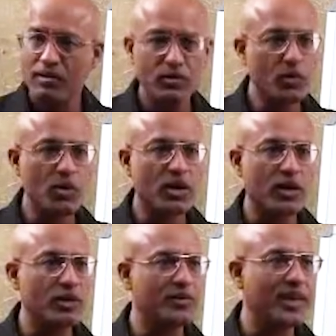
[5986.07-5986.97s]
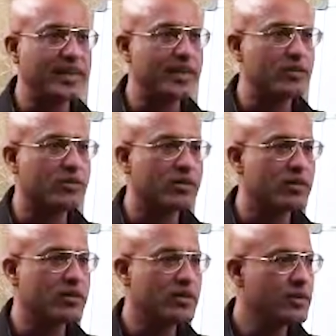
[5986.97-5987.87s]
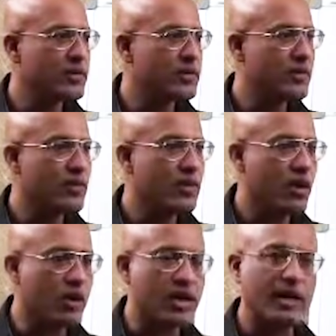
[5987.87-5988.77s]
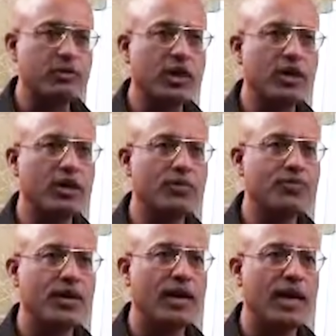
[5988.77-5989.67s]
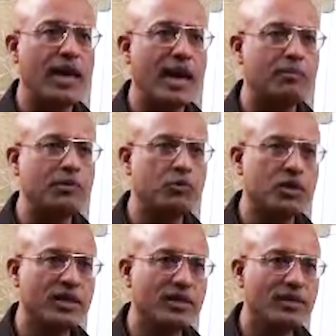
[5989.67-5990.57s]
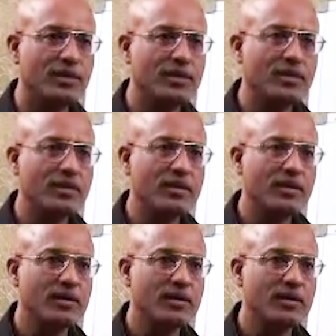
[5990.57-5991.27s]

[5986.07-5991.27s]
You have not heard of didanosine. Okay, have you heard of uh, lamivudine? Yes.